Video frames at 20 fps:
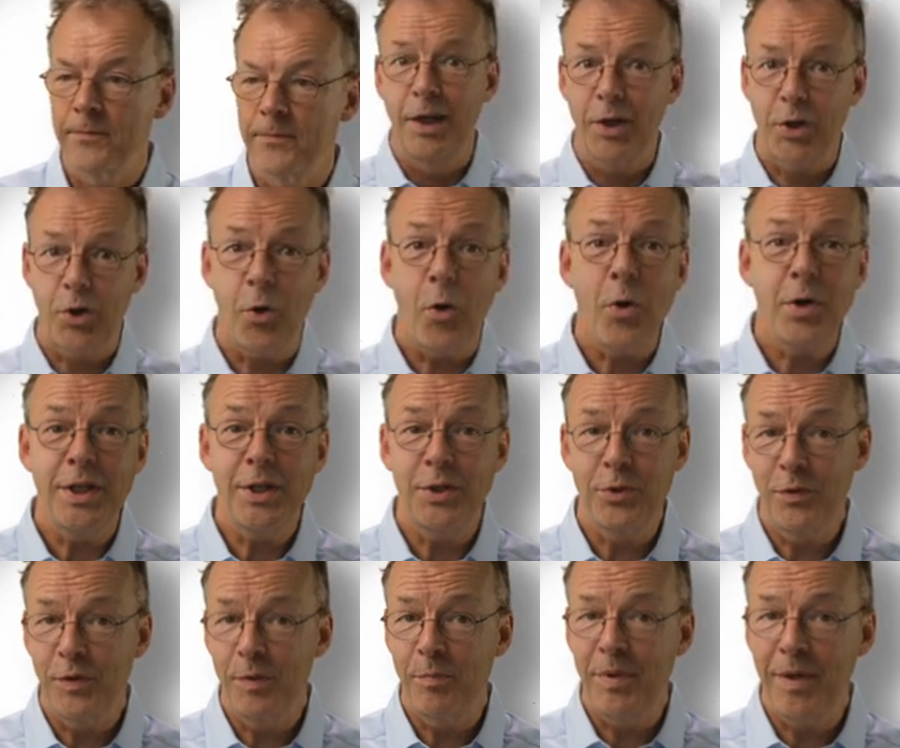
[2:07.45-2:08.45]
According
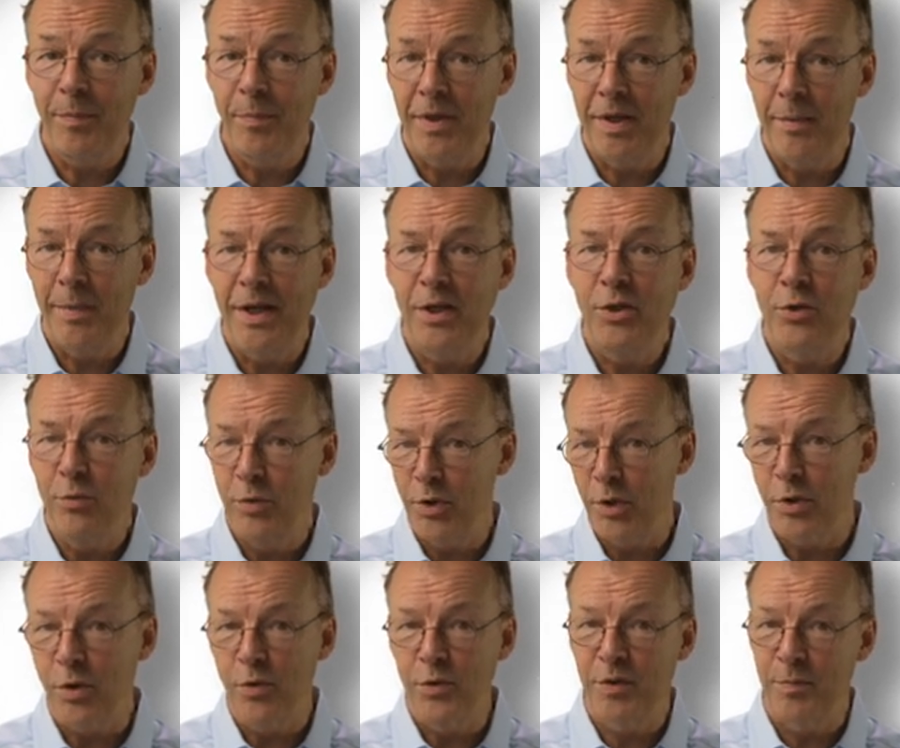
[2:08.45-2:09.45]
to the BPMN
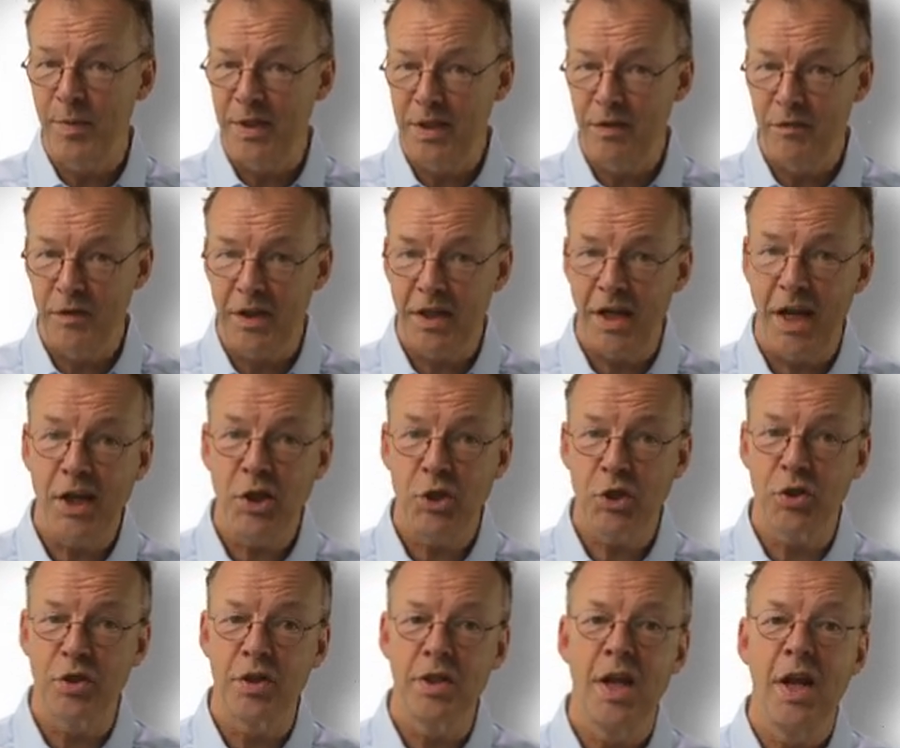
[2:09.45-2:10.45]
2.0
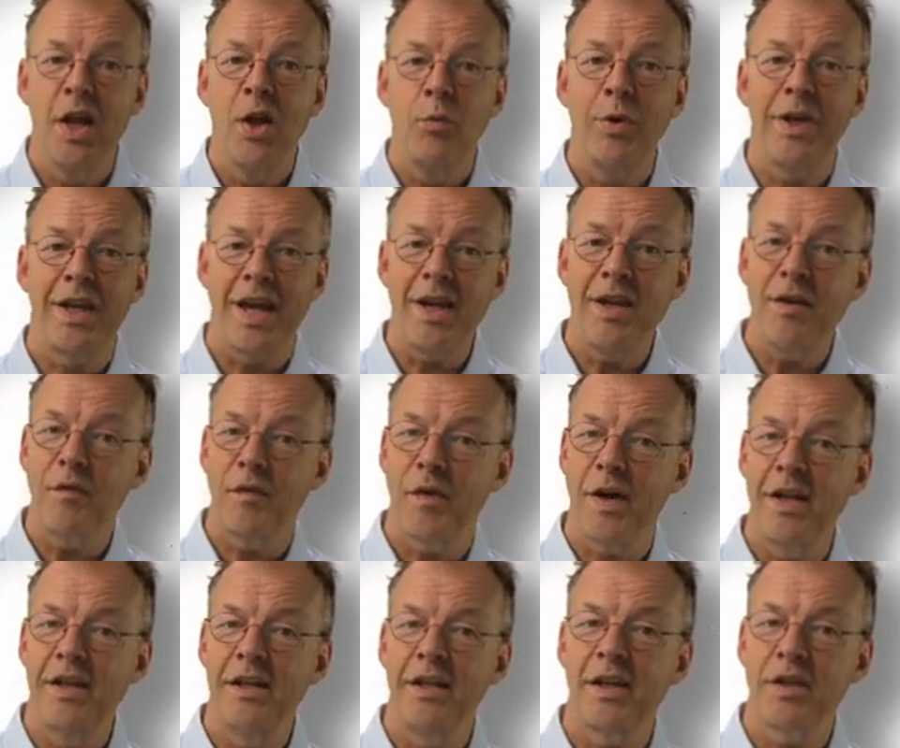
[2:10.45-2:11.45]
specification, we can
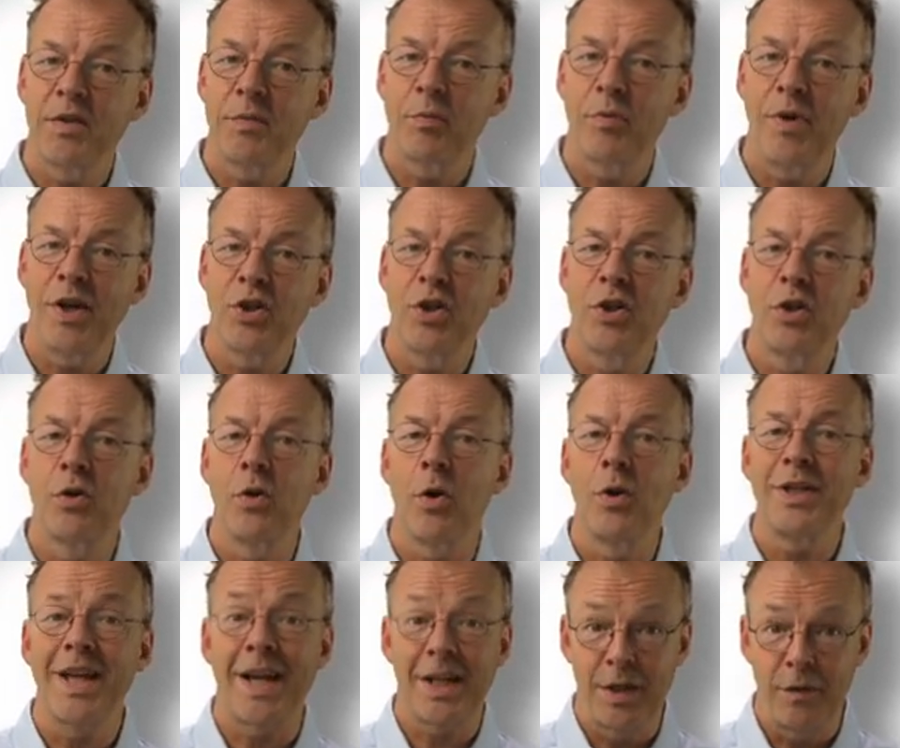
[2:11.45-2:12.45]
define an expression
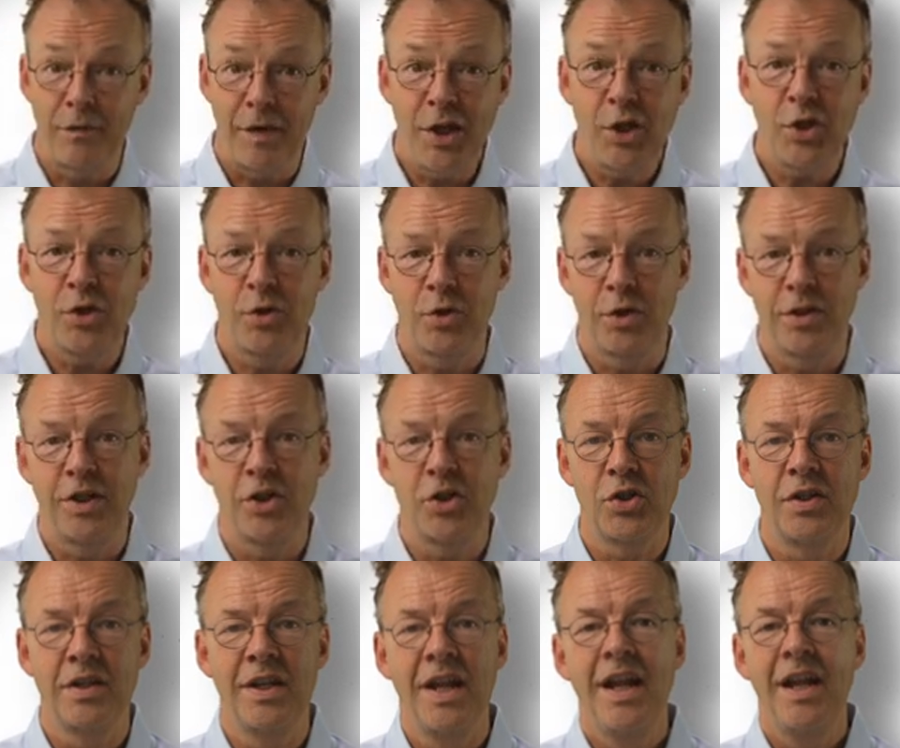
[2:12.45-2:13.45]
called activation
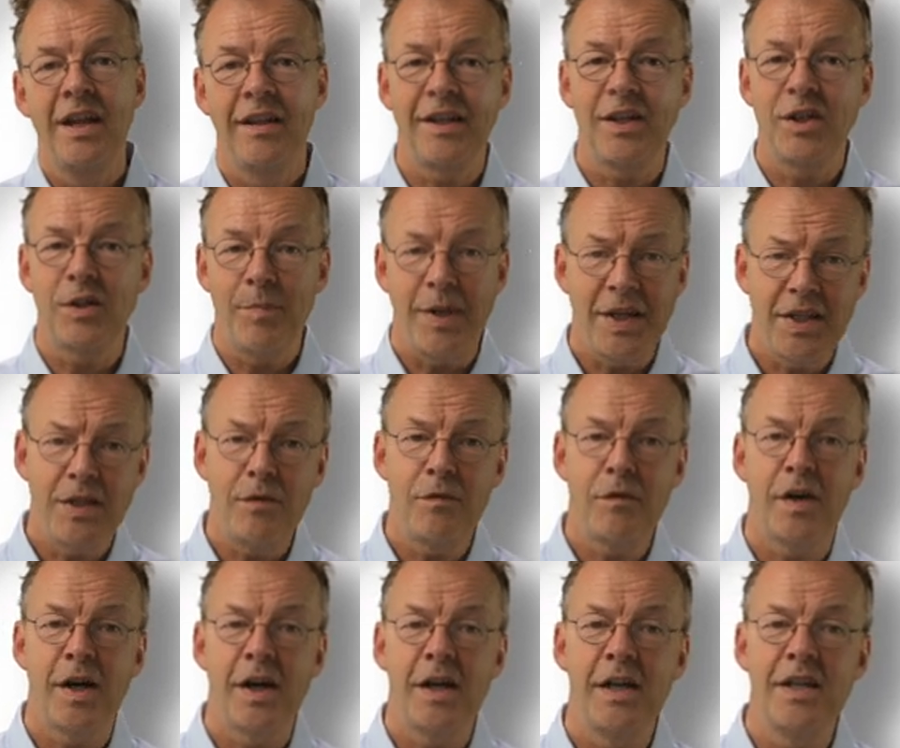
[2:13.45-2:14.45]
condition that
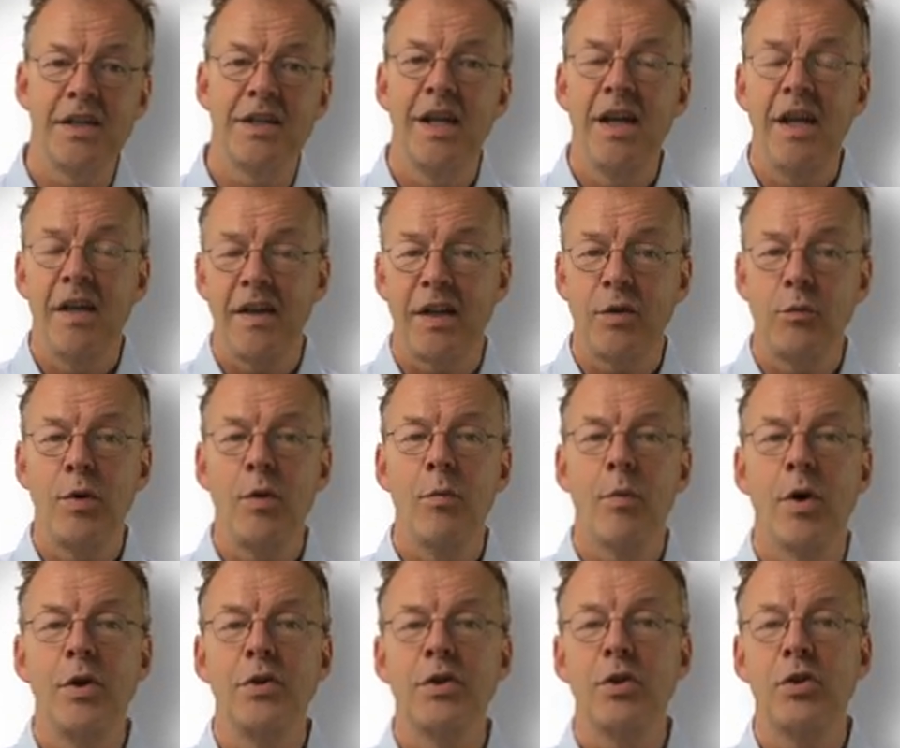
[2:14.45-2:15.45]
specifies that we
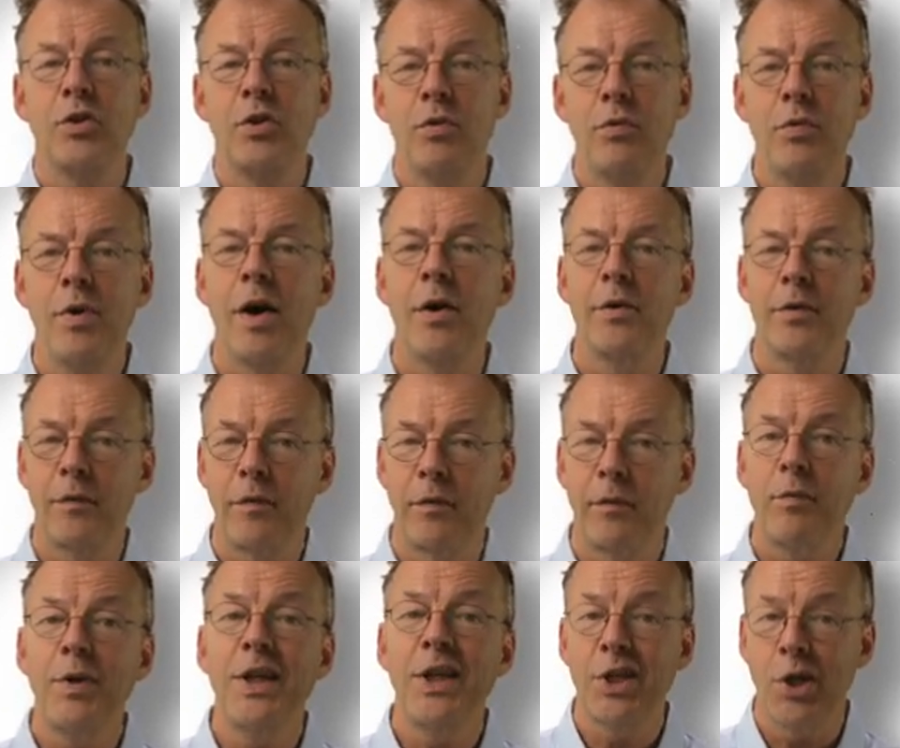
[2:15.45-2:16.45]
want two out of
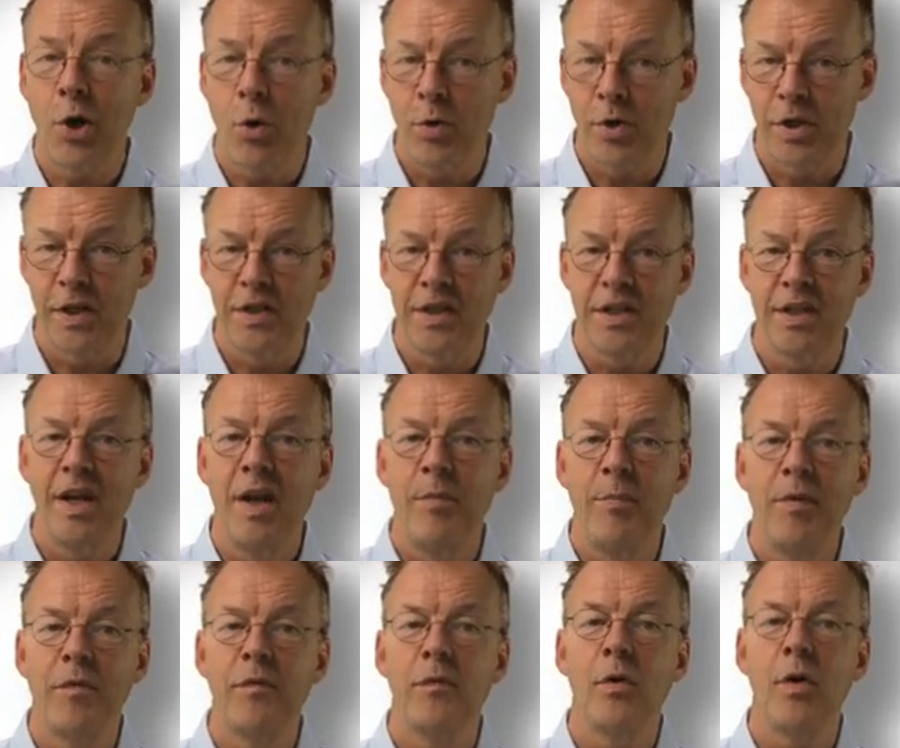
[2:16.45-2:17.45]
three tokens
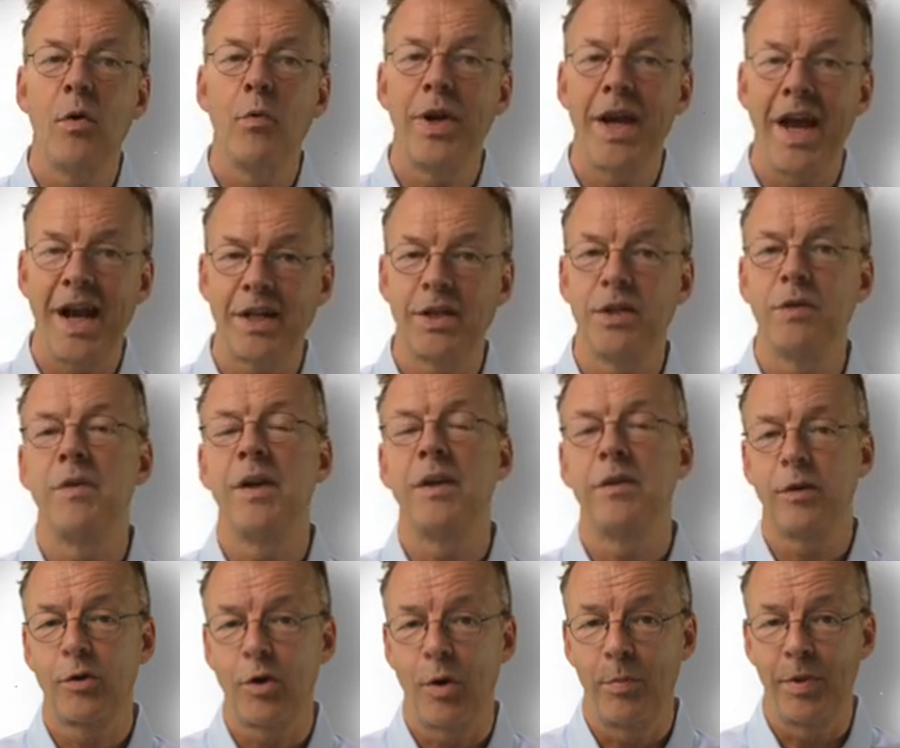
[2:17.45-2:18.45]
before we activate
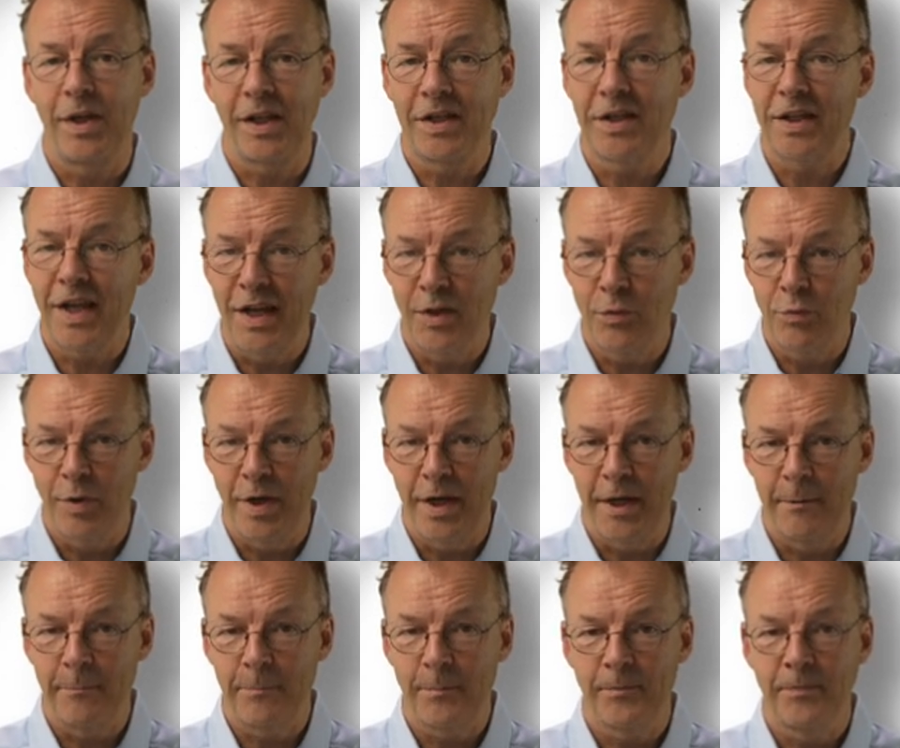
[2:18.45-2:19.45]
the complex gateway.